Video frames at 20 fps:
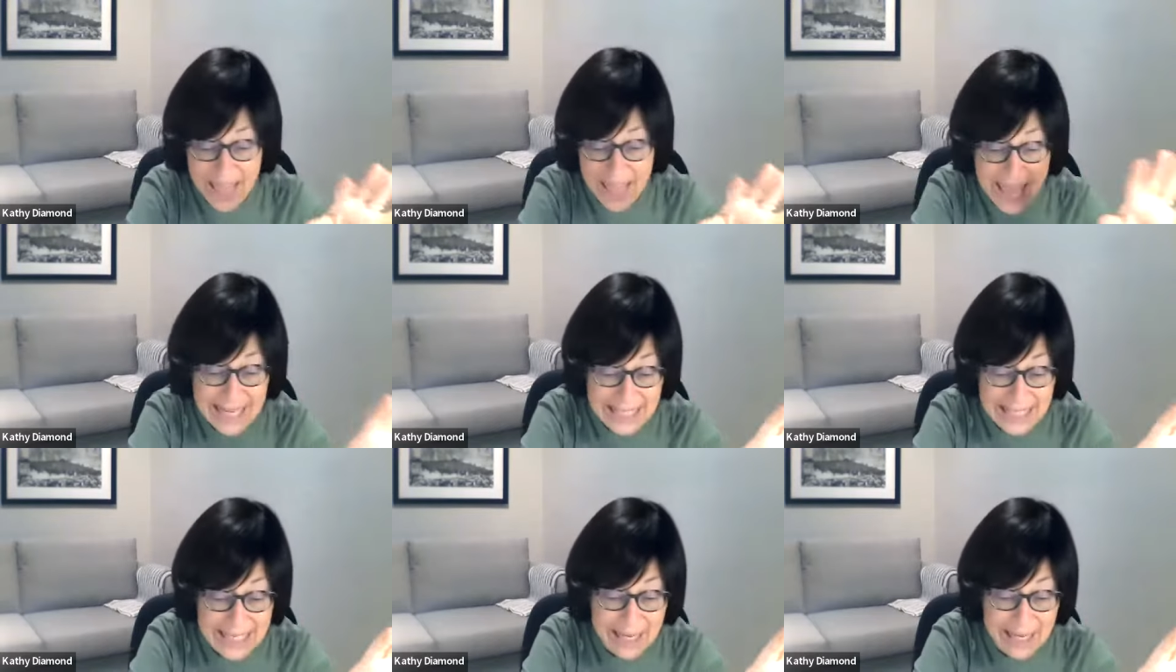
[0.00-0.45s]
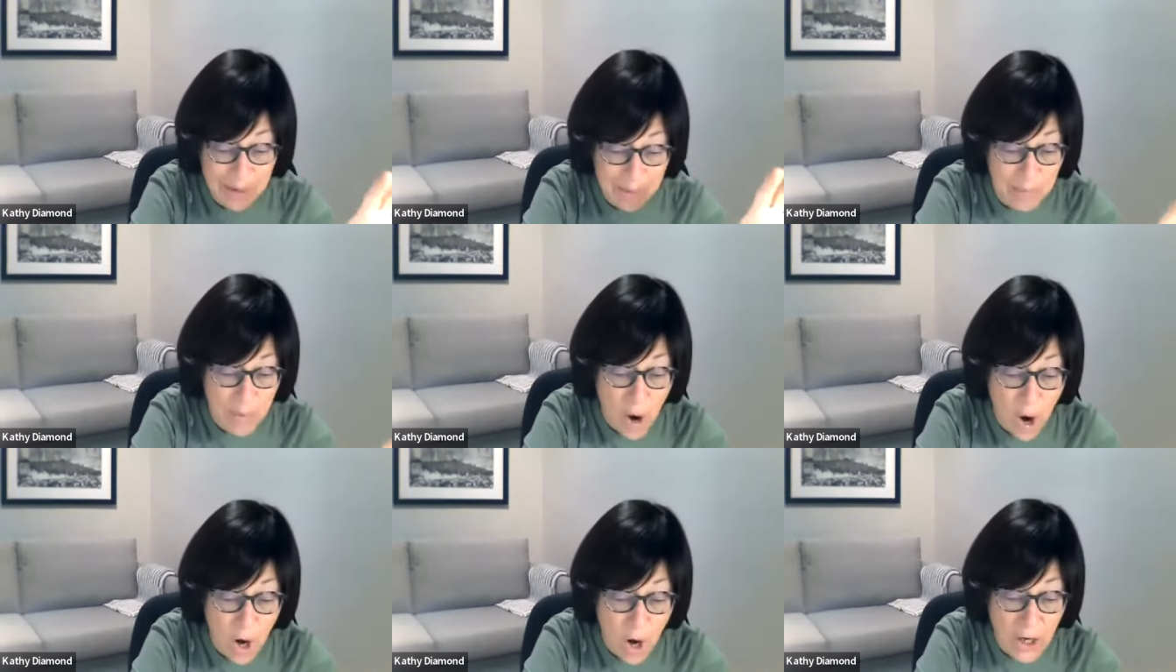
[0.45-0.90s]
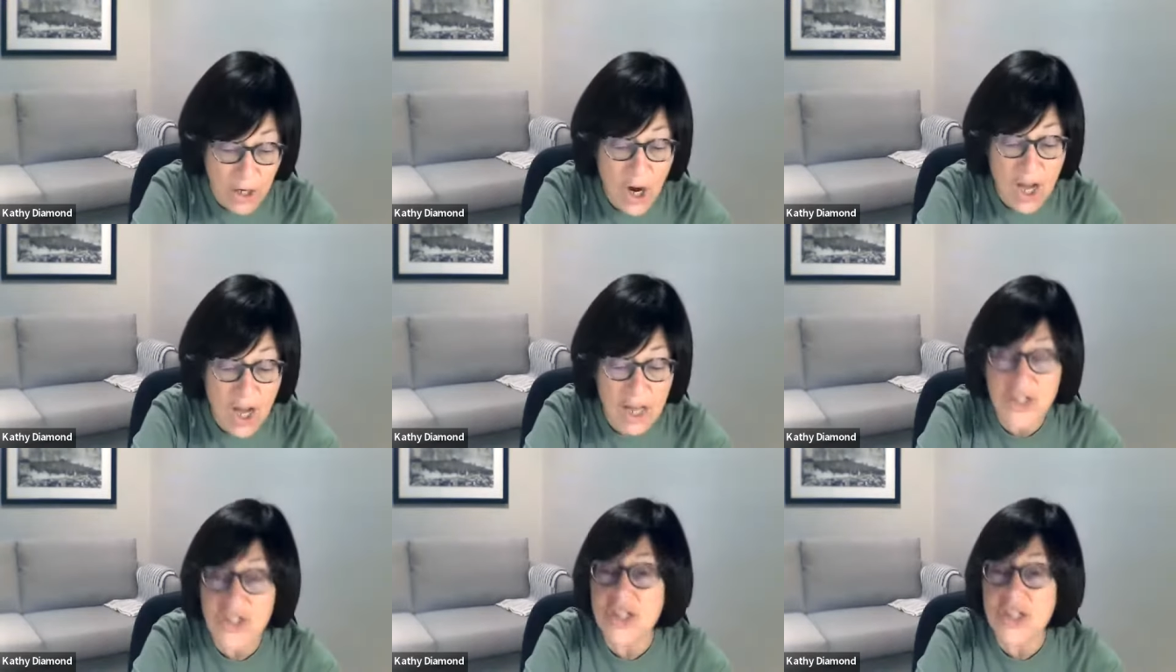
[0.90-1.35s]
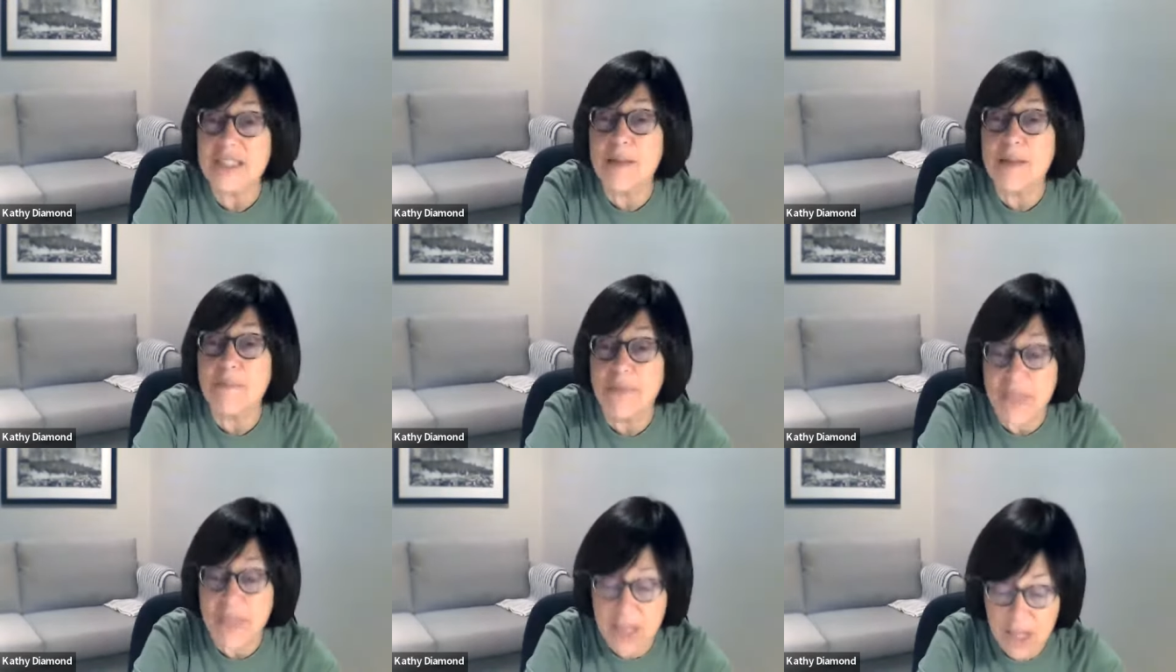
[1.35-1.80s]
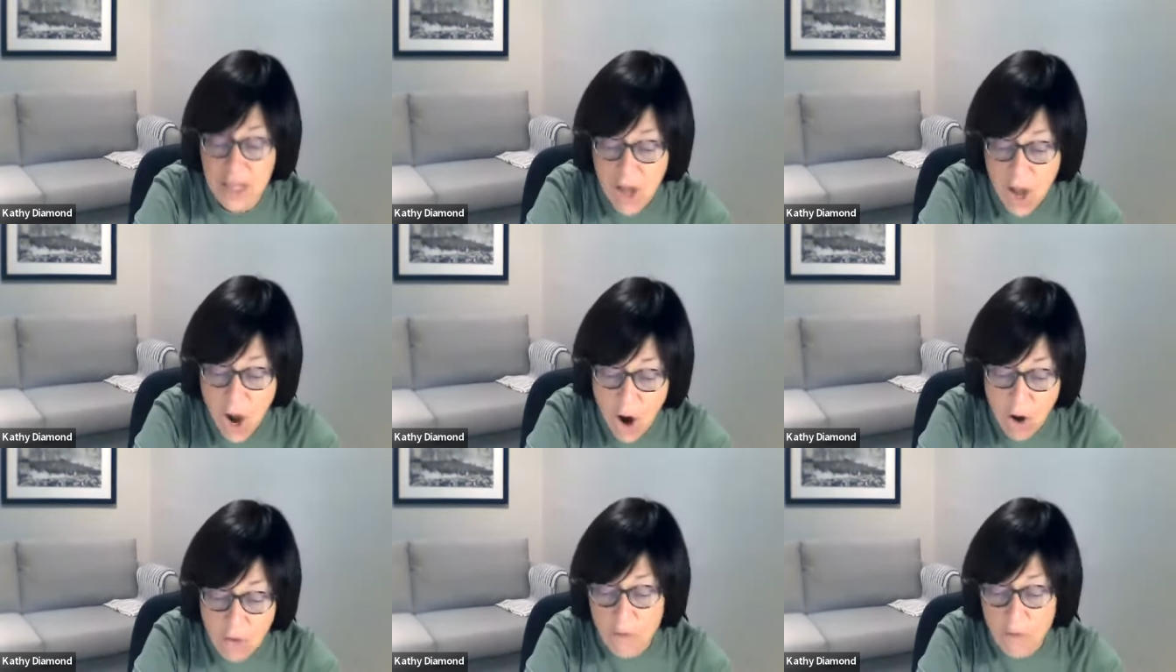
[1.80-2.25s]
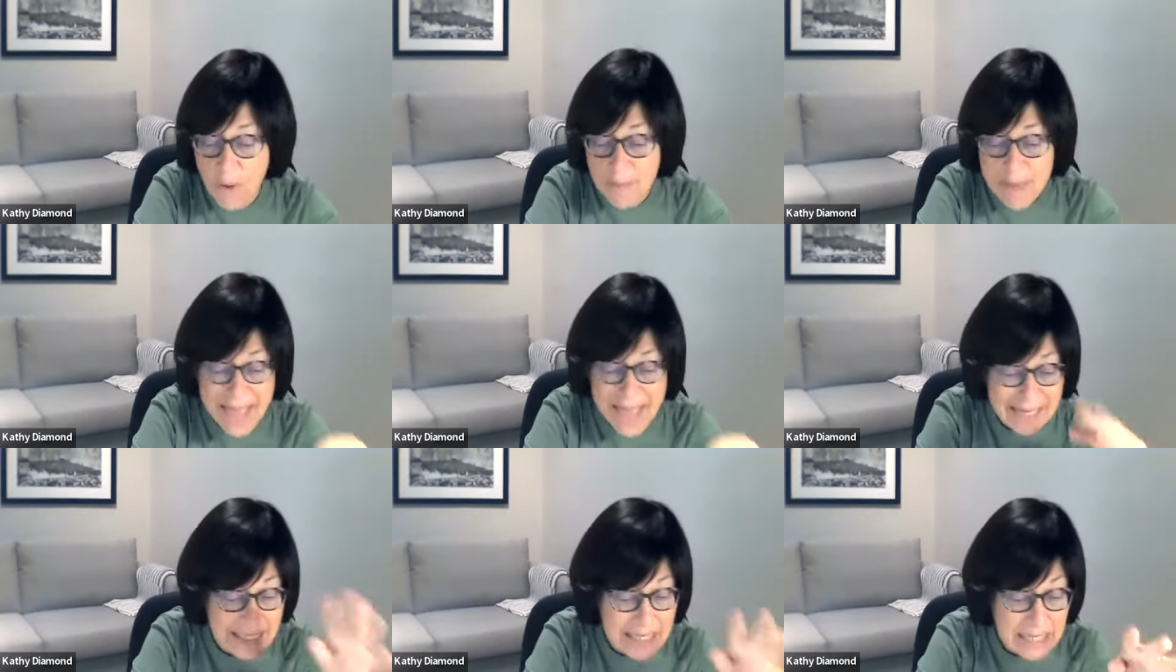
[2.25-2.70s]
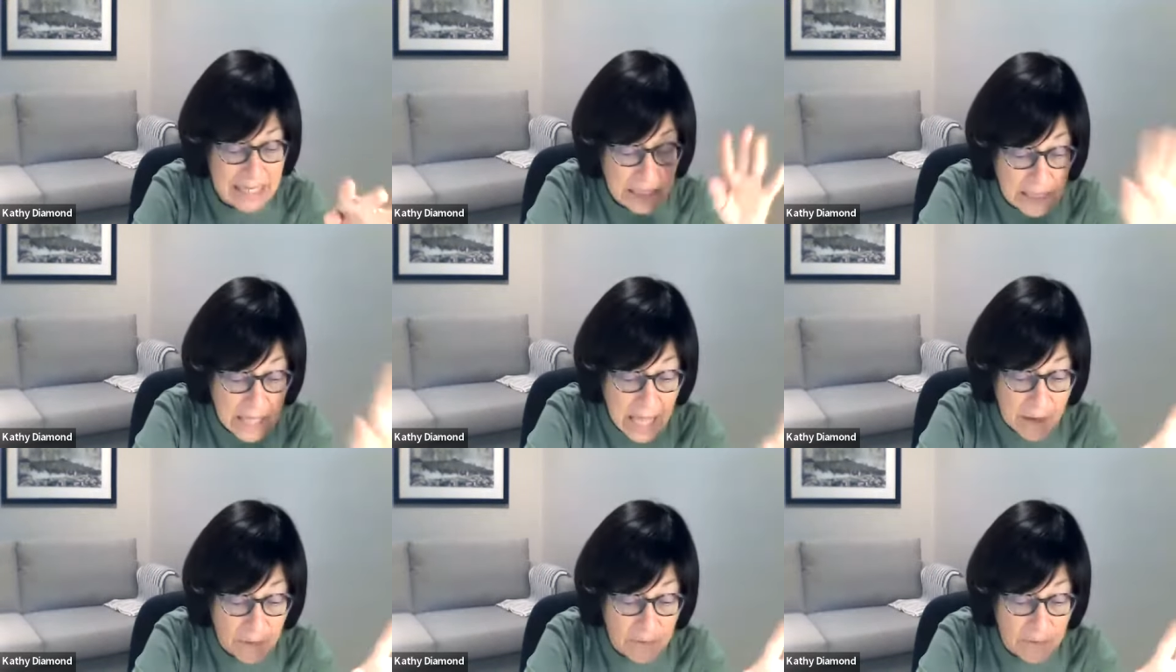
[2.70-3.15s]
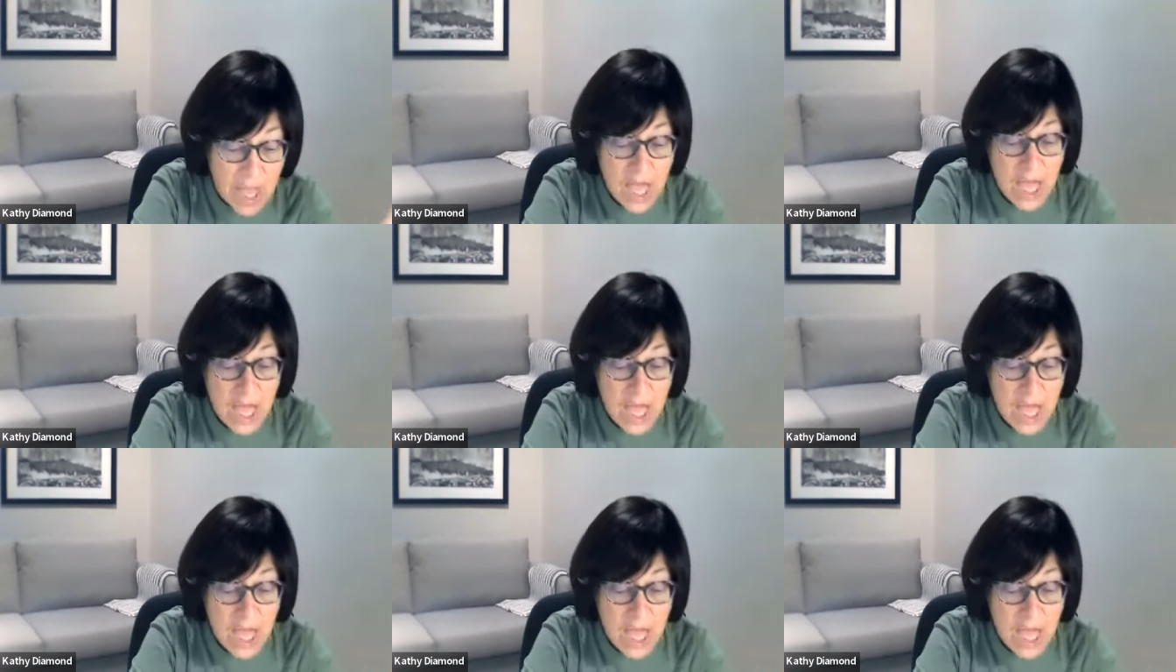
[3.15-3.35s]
ending part, not just the, the romantic love.